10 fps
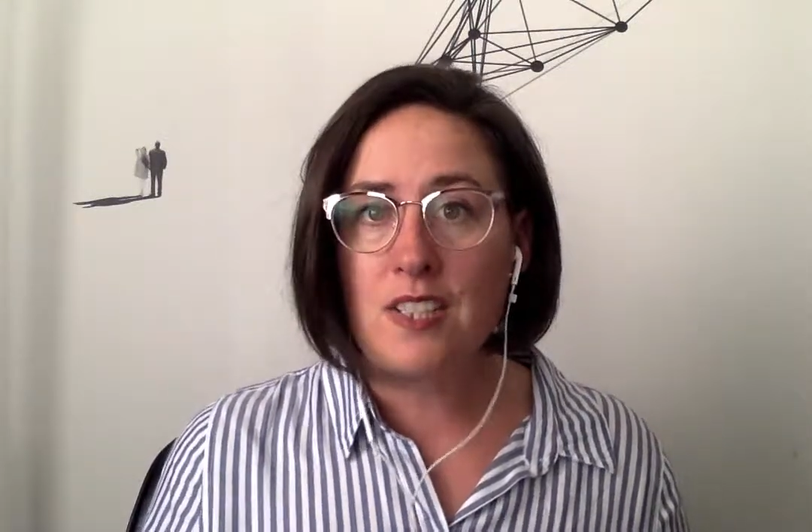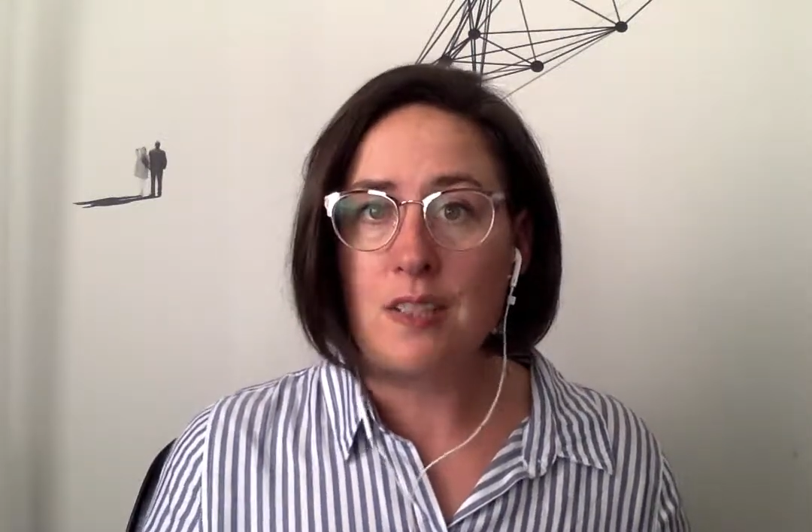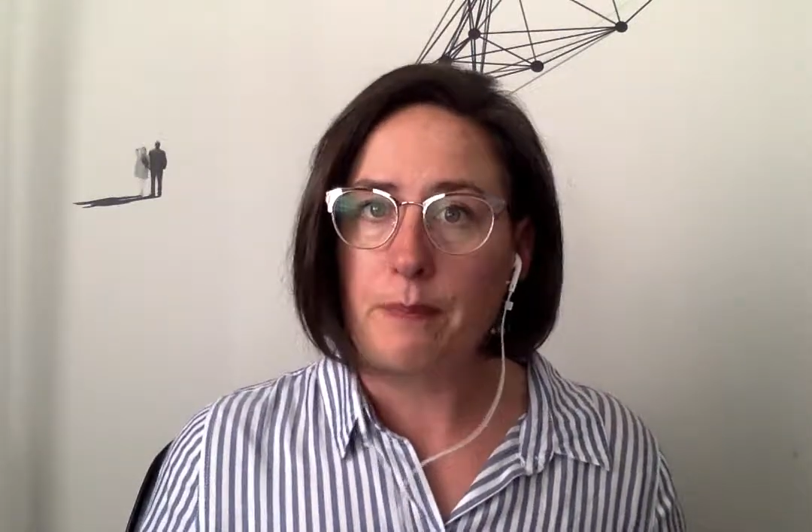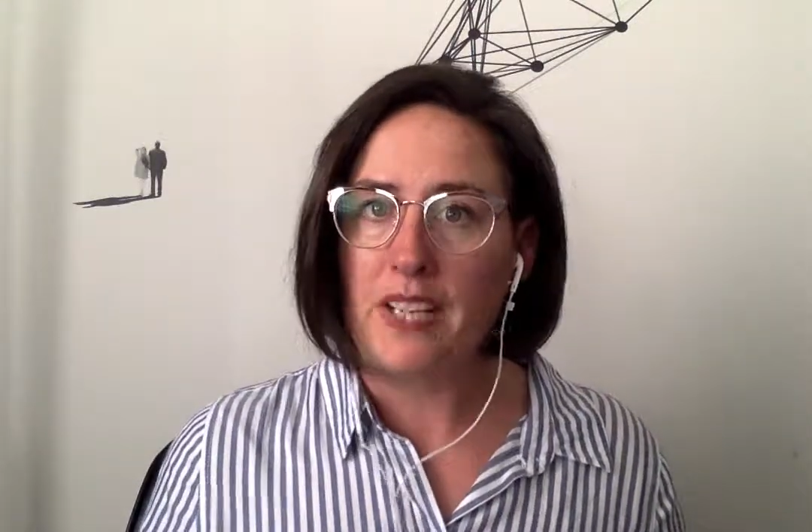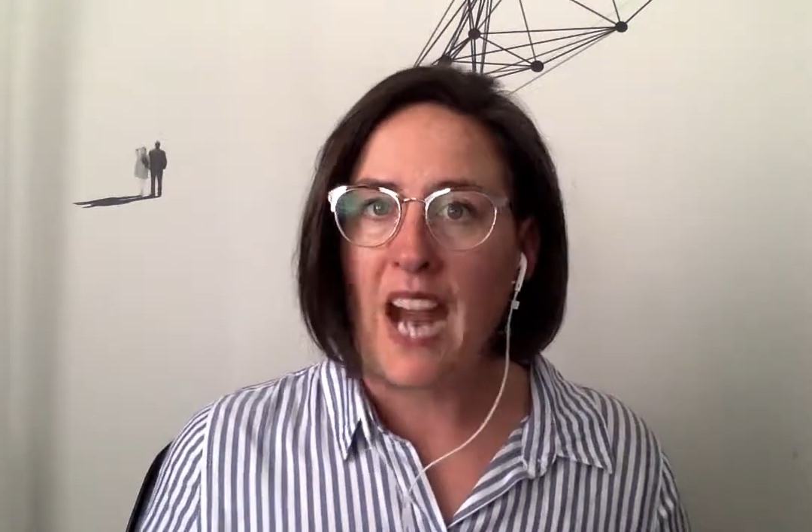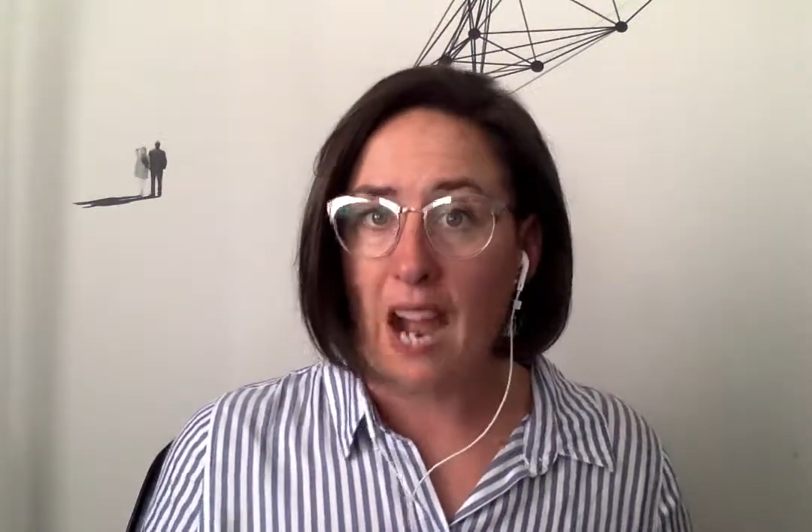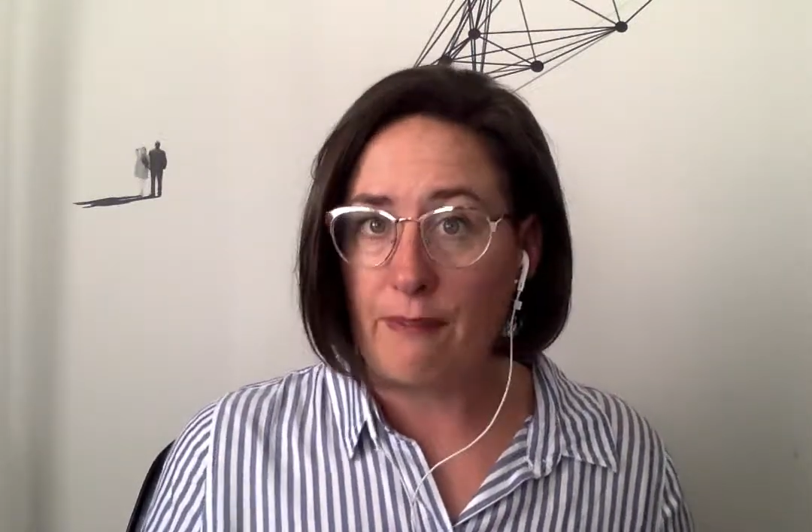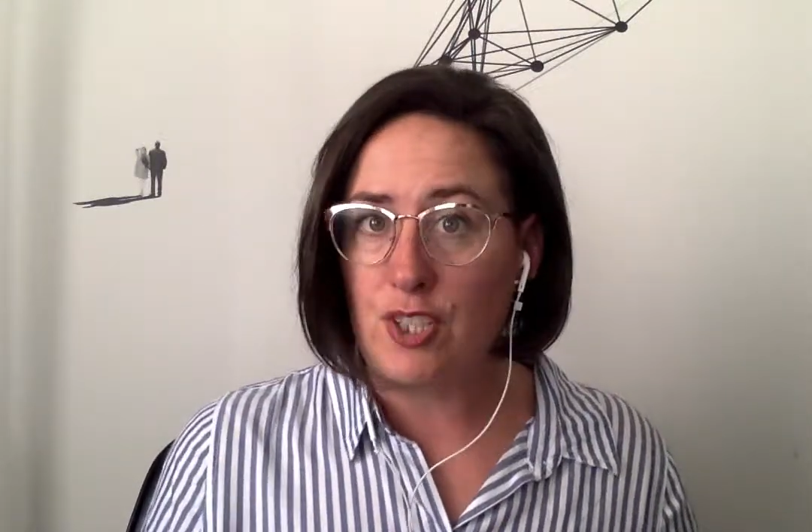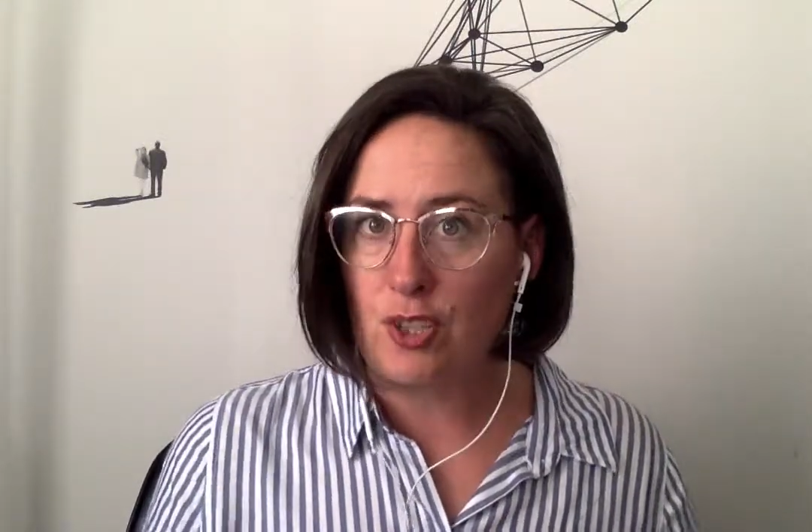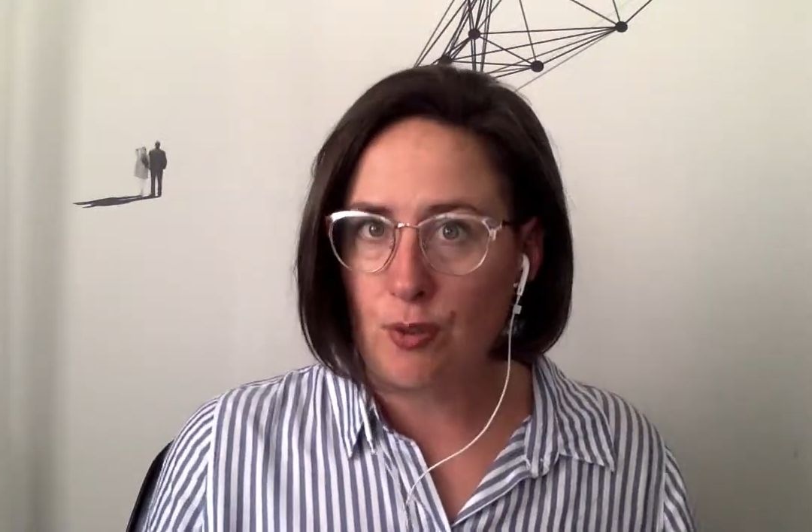to simply
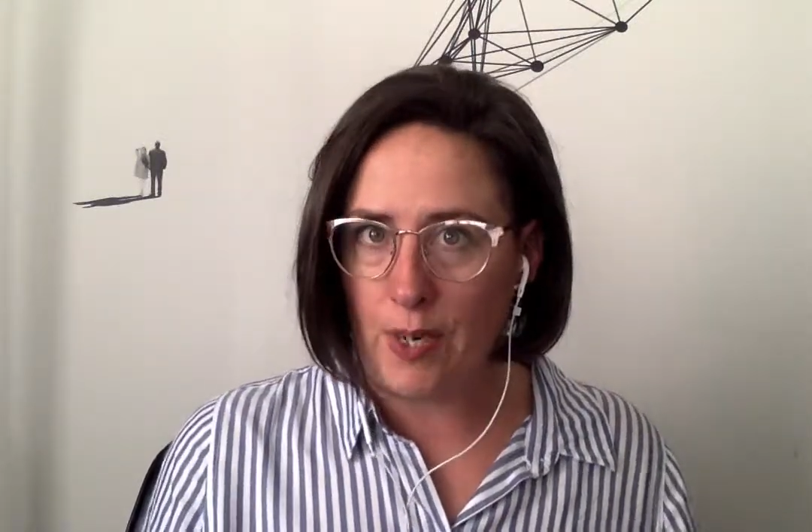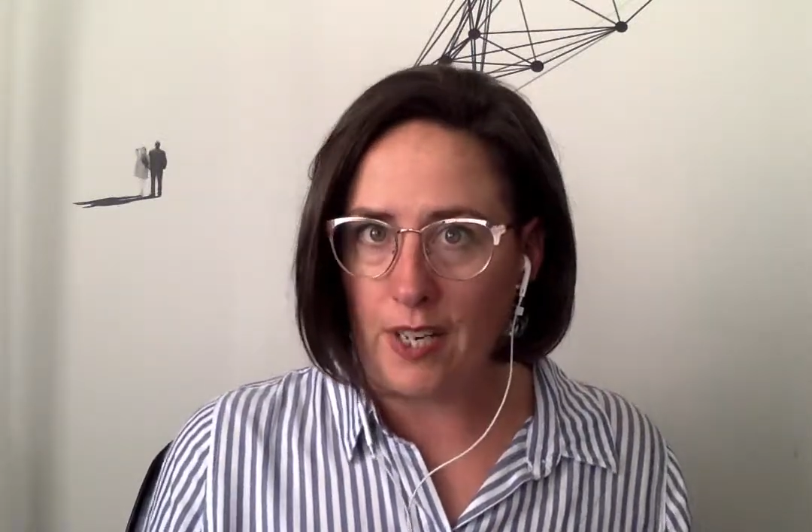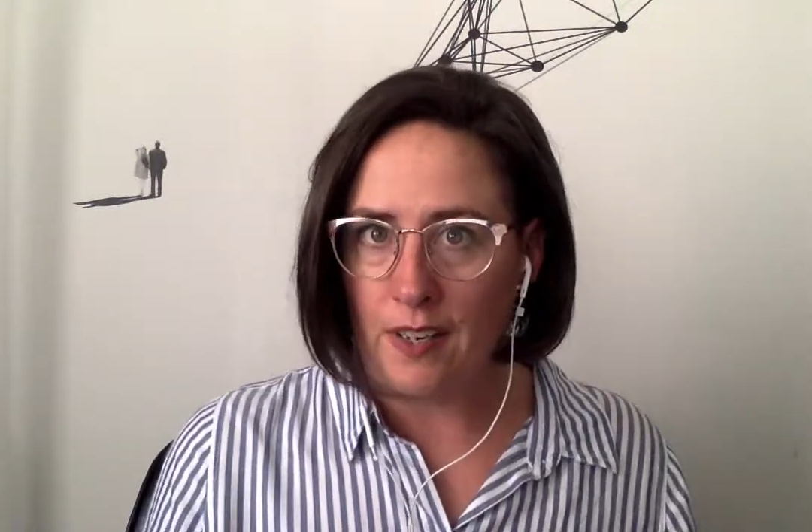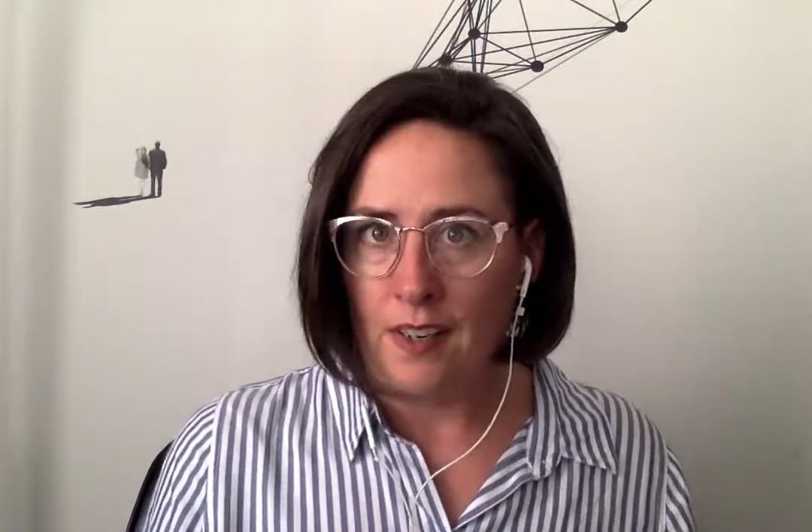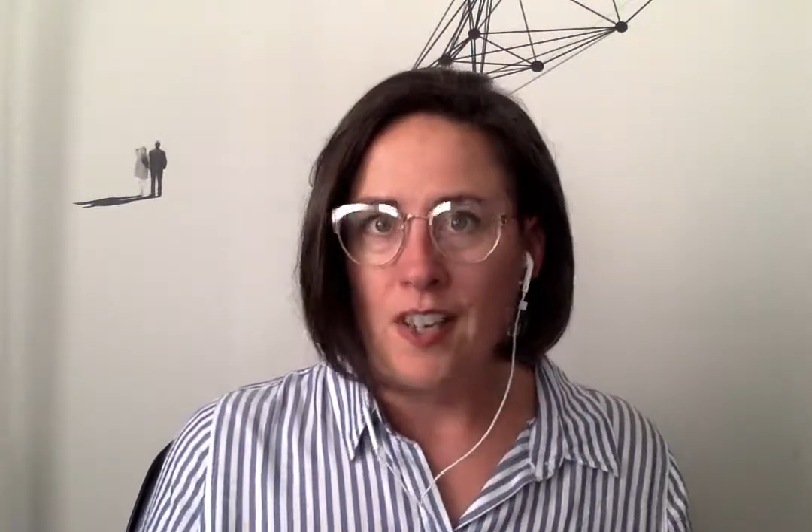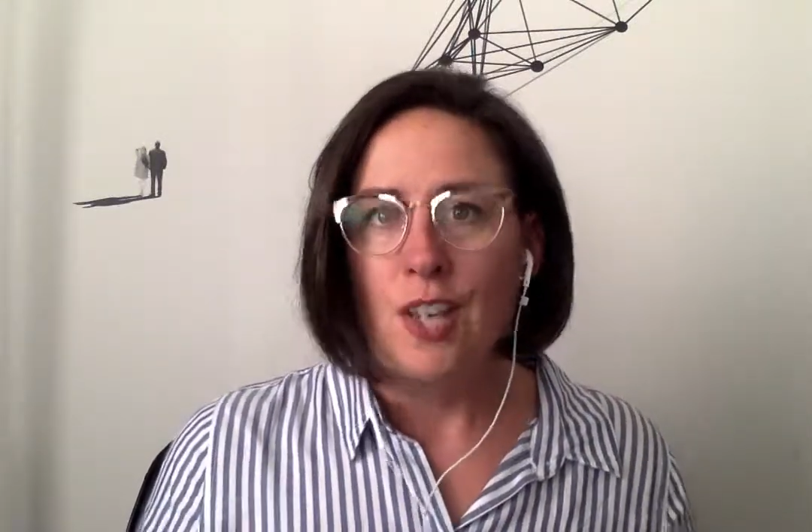have a degree.